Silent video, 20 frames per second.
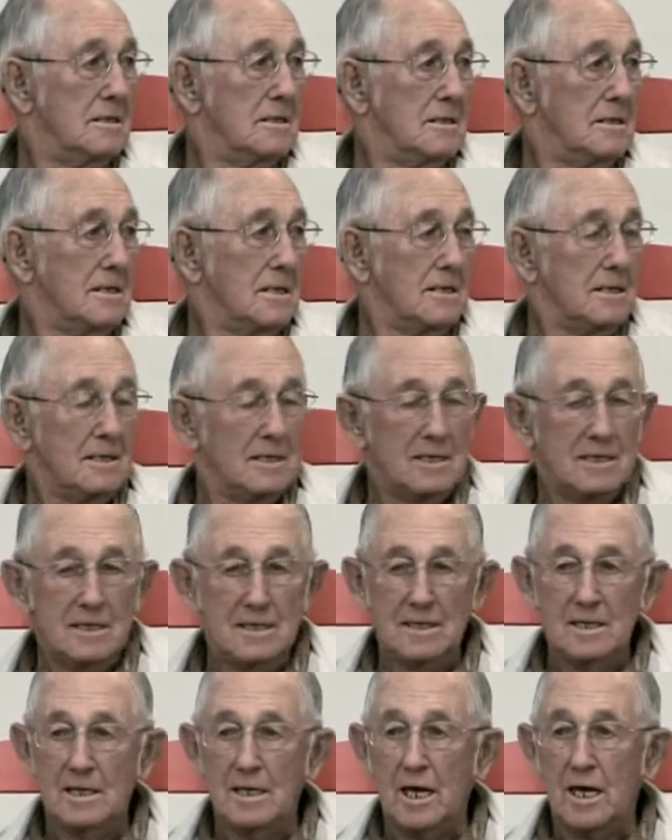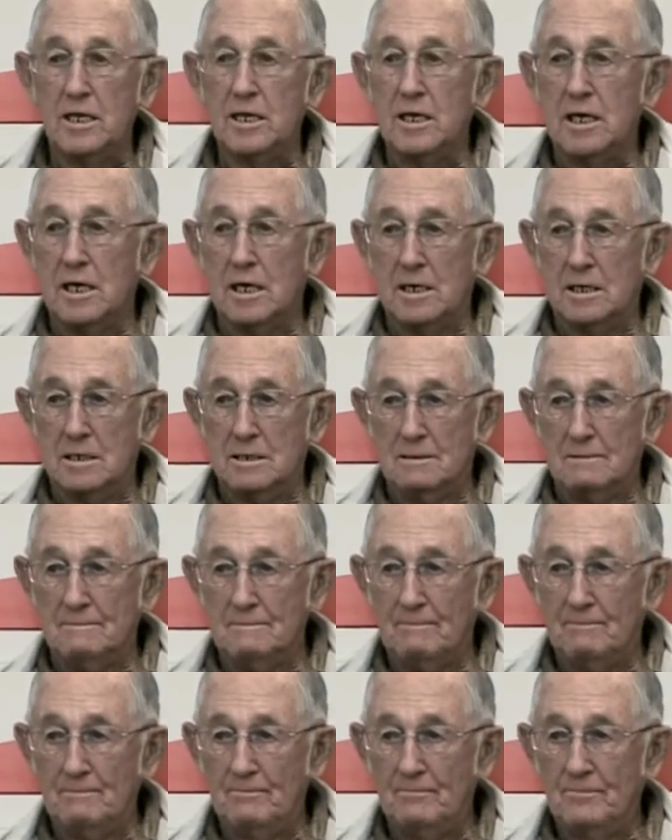Oh, yeah? 88.
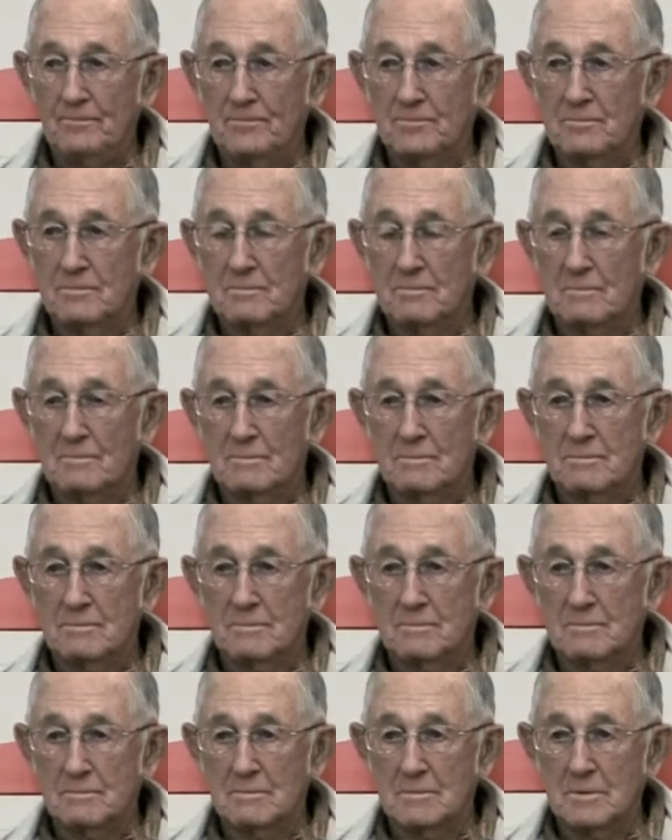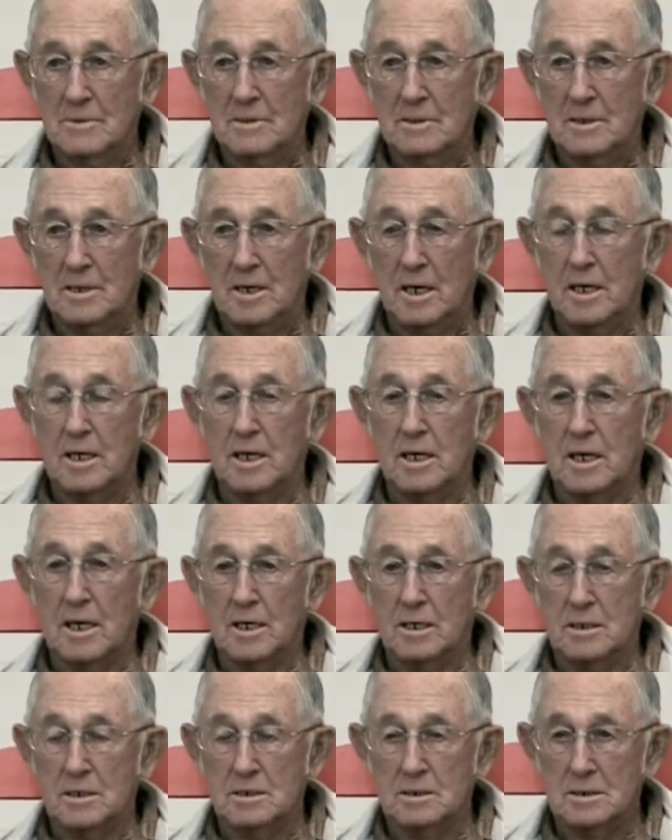88. Good
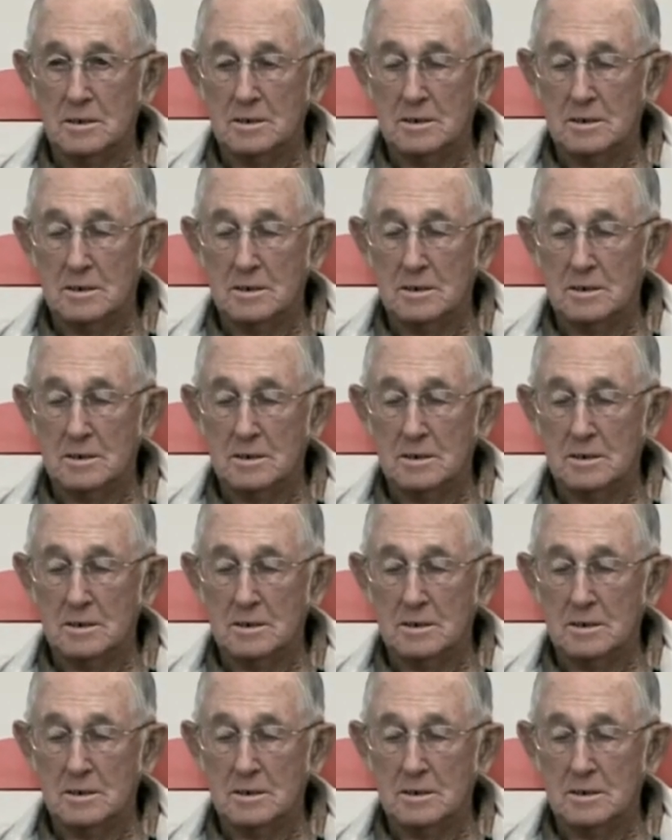88